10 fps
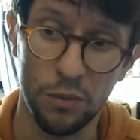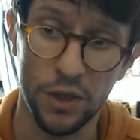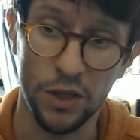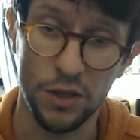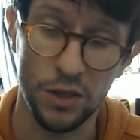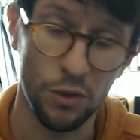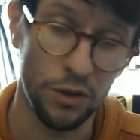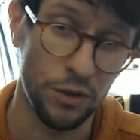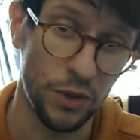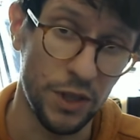because in
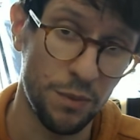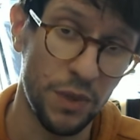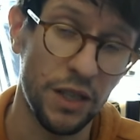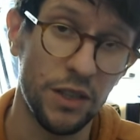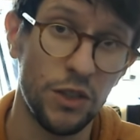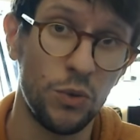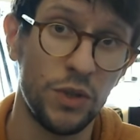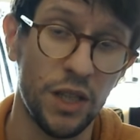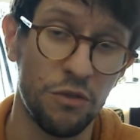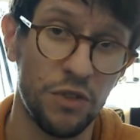order to inspect the
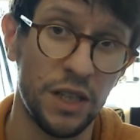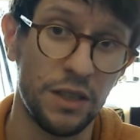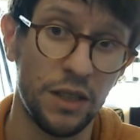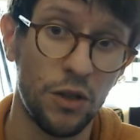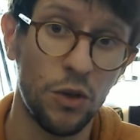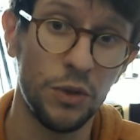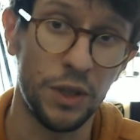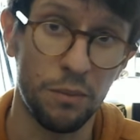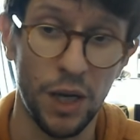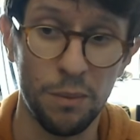UTF-8
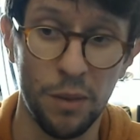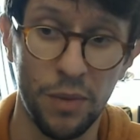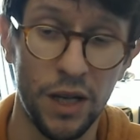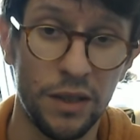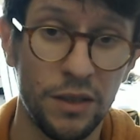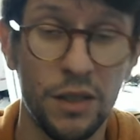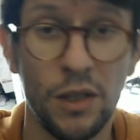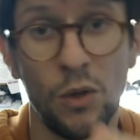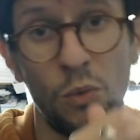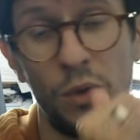encoding byte by byte,
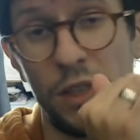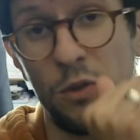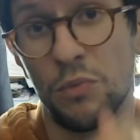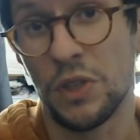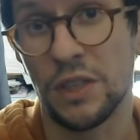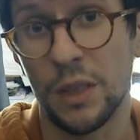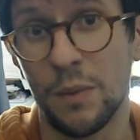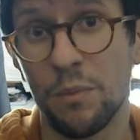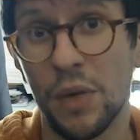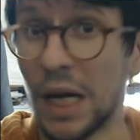we need to print them
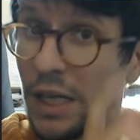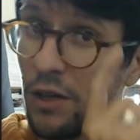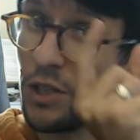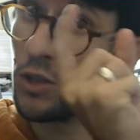in binary so